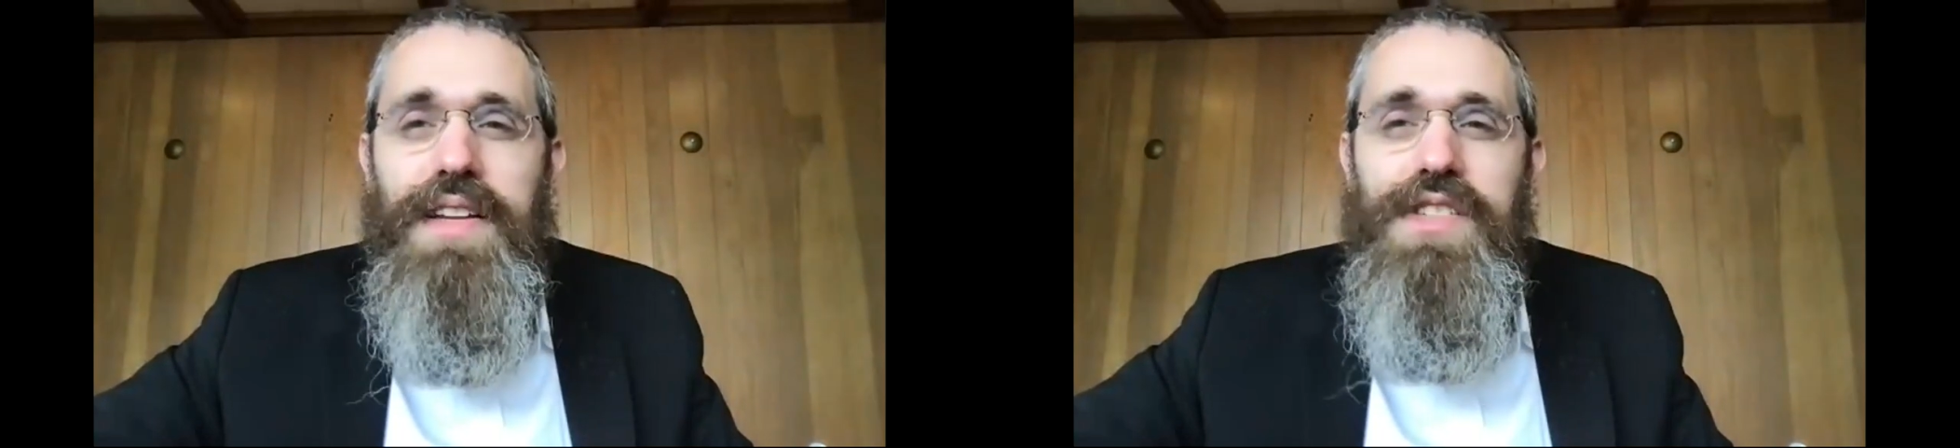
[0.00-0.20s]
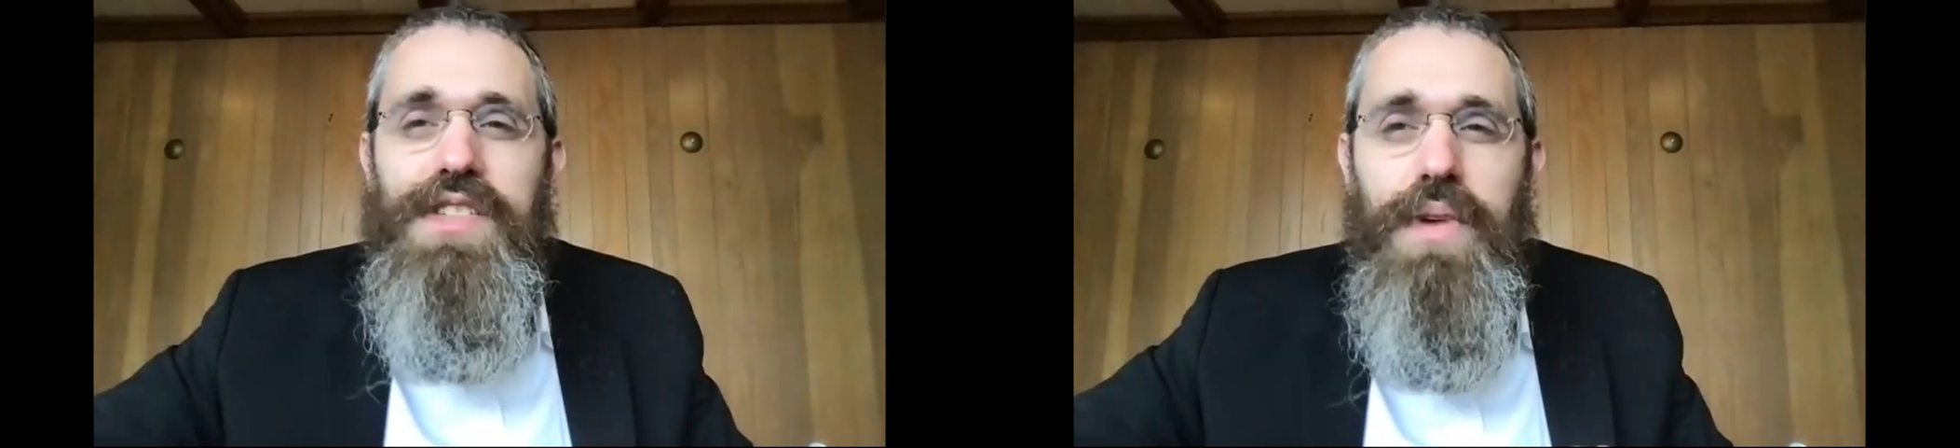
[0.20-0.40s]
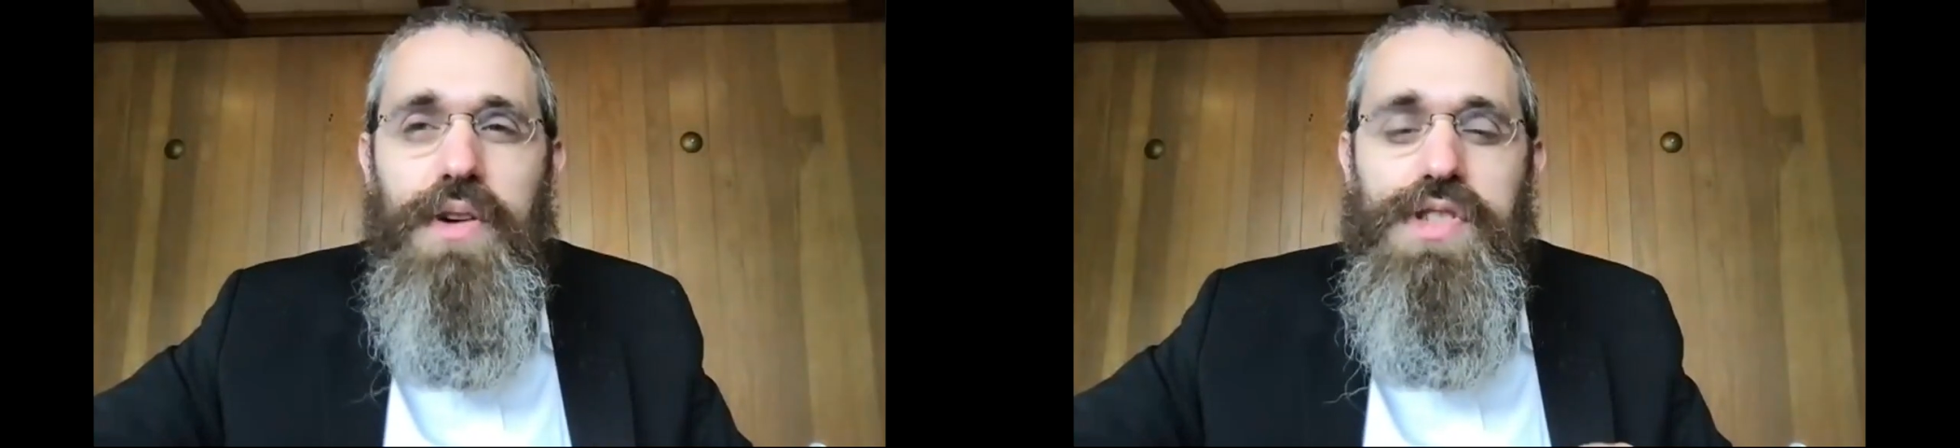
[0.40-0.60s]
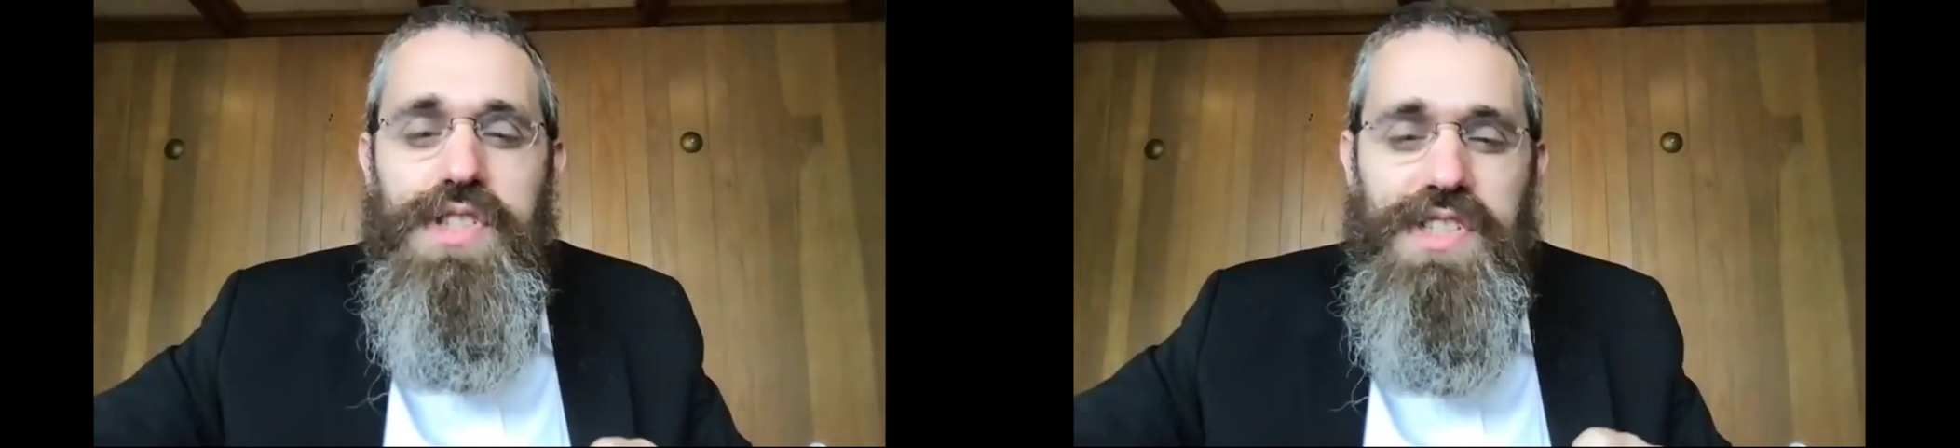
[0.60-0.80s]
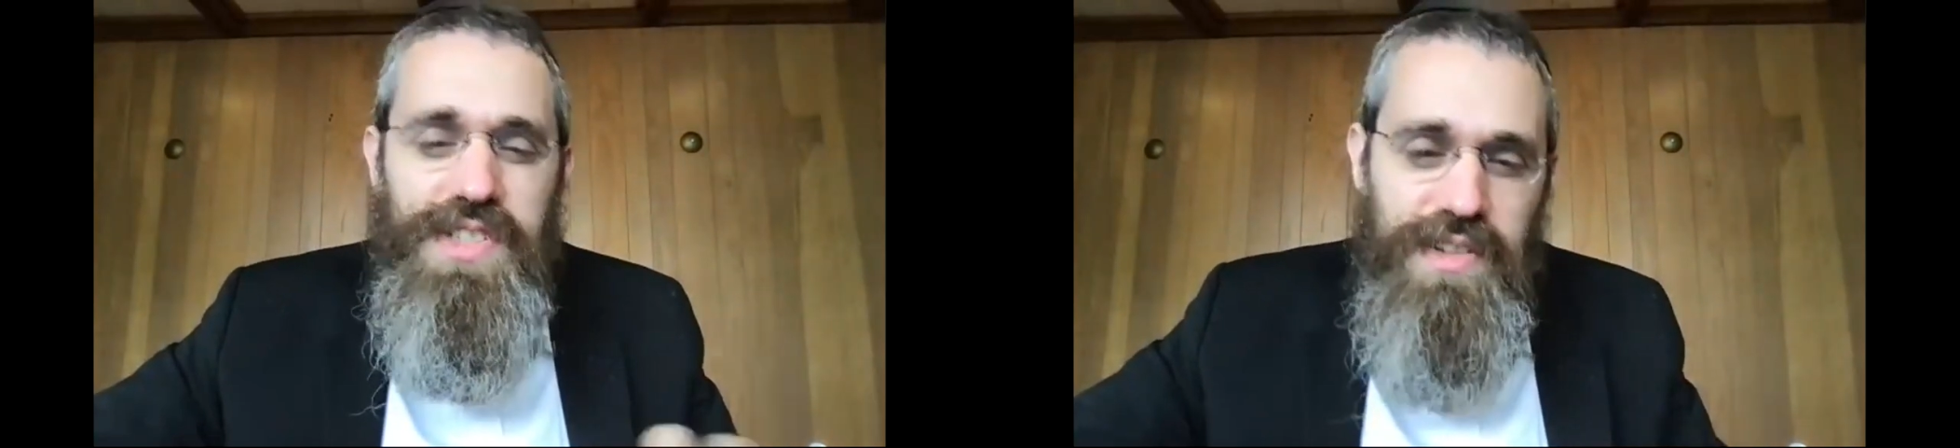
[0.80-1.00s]
is the
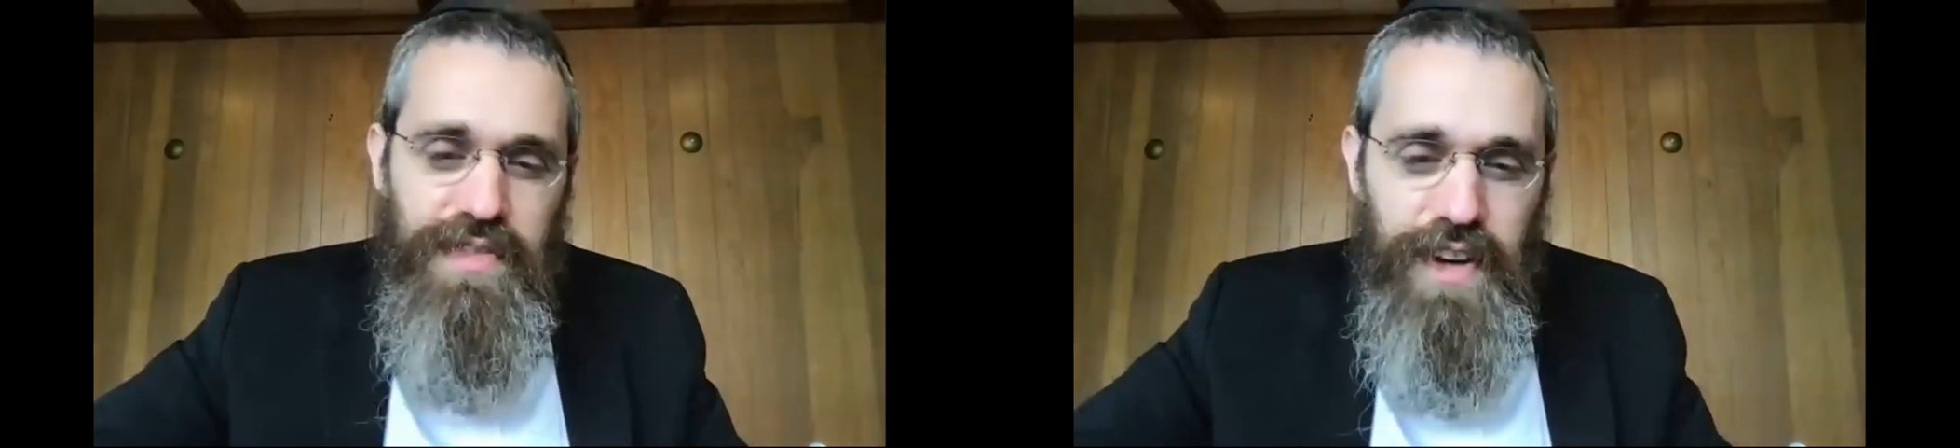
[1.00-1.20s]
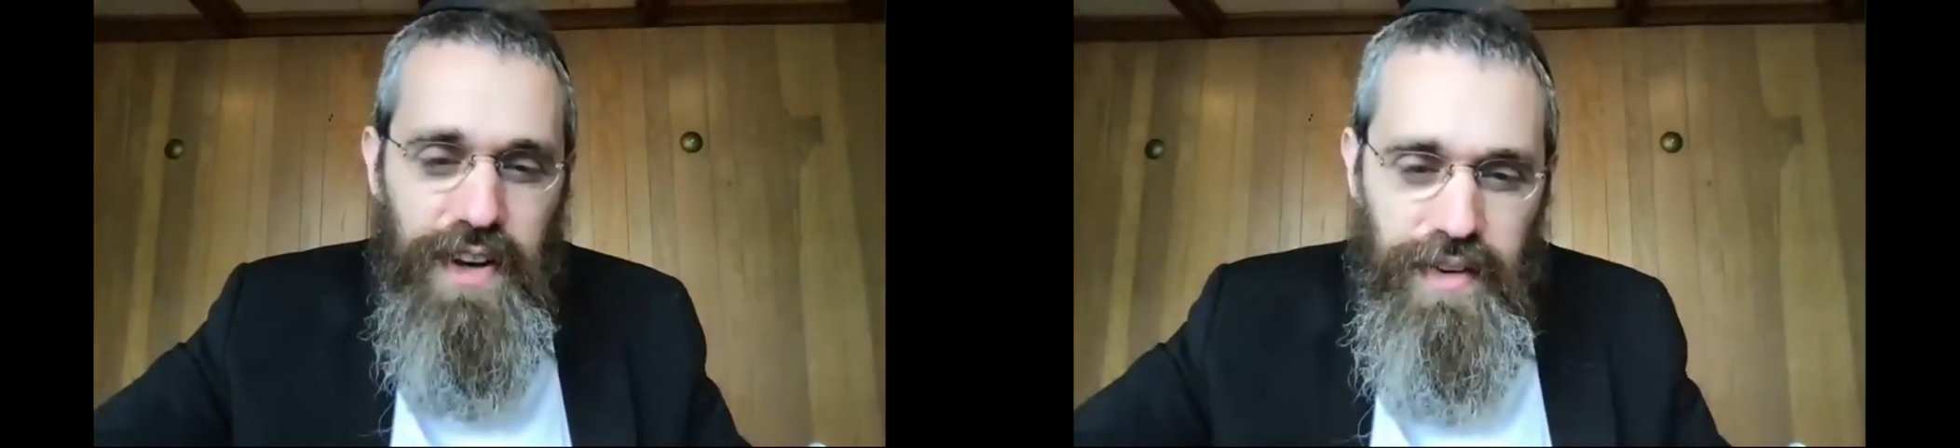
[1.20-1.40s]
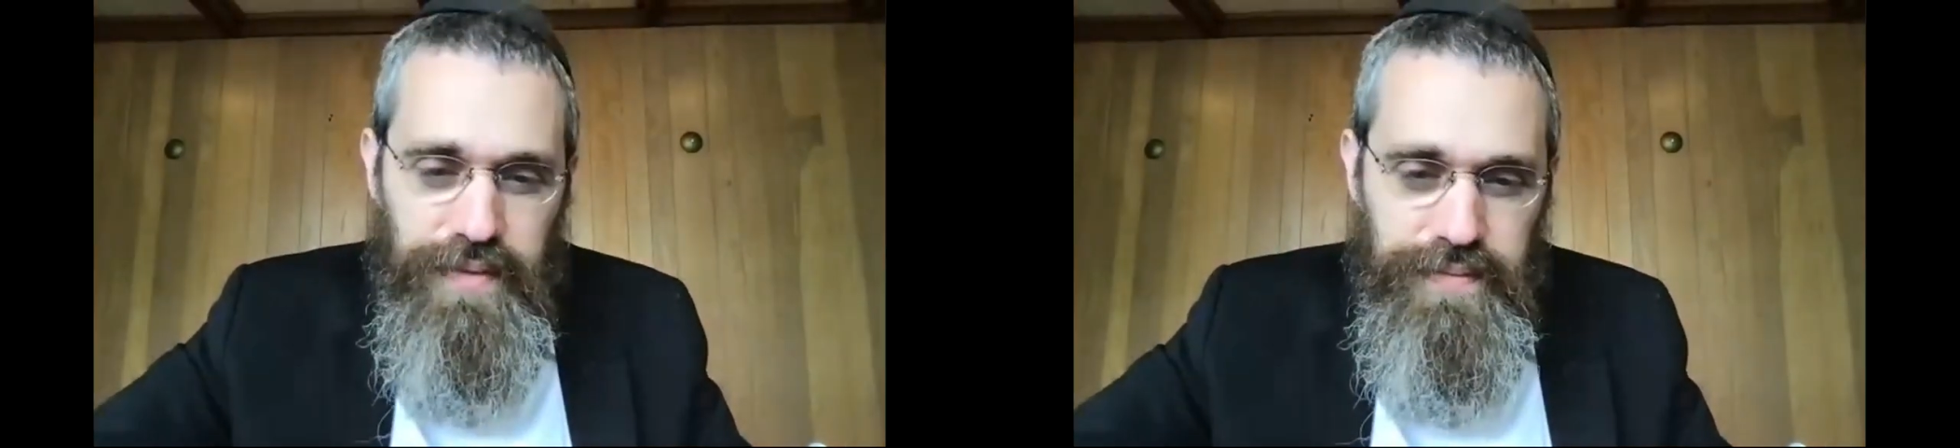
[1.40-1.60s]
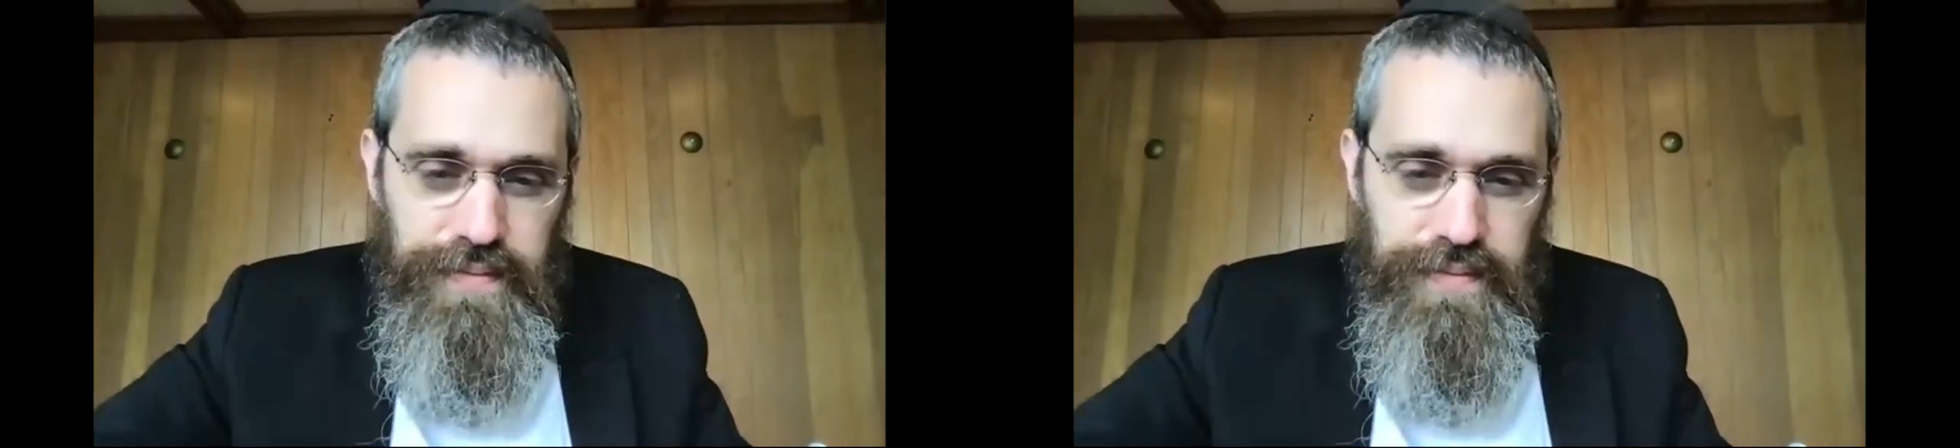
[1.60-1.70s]
most severe.